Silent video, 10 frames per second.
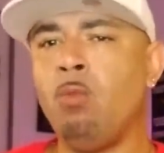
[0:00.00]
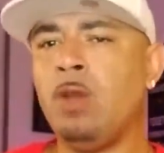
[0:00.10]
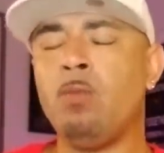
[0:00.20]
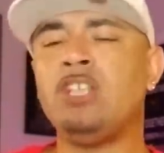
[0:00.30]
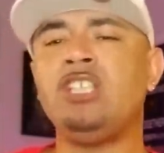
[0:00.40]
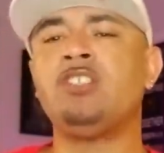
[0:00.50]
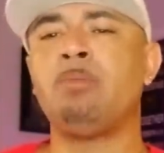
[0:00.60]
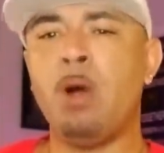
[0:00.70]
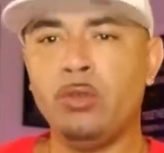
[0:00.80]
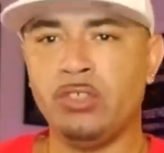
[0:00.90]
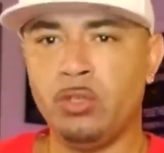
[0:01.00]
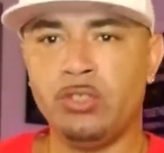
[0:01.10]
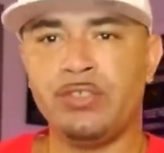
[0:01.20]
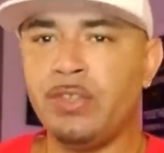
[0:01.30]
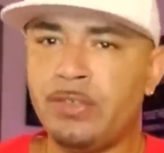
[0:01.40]
What what's she supposed to do?
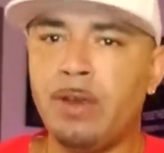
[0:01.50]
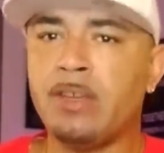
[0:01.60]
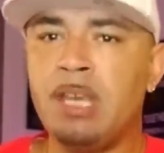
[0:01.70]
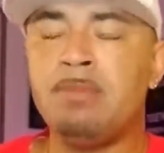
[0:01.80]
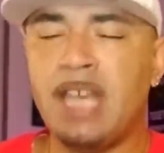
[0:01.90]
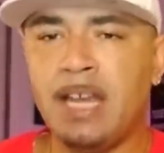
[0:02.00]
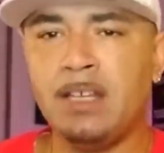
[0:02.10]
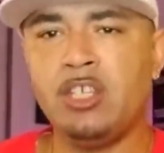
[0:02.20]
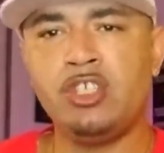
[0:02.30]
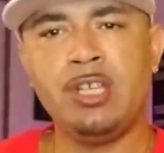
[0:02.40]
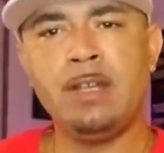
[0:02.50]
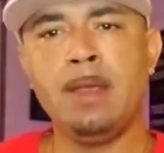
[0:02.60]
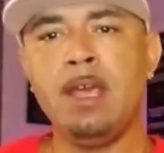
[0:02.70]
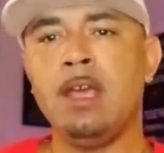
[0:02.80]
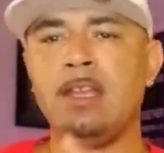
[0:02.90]
Just sit there and keep taking this shit?
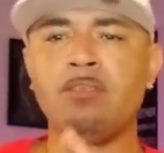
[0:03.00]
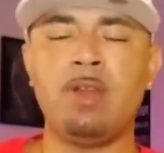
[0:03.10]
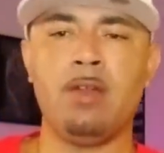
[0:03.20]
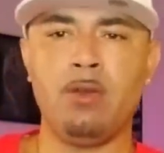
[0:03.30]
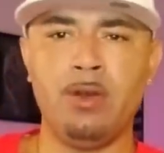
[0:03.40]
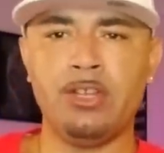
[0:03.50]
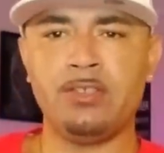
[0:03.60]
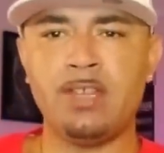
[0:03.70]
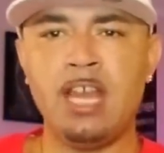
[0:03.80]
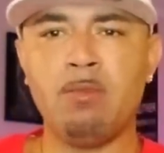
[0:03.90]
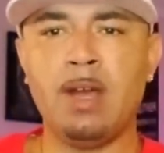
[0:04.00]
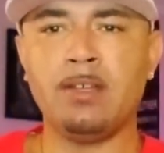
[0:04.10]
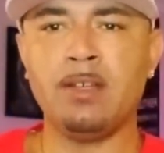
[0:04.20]
That's why I don't understand right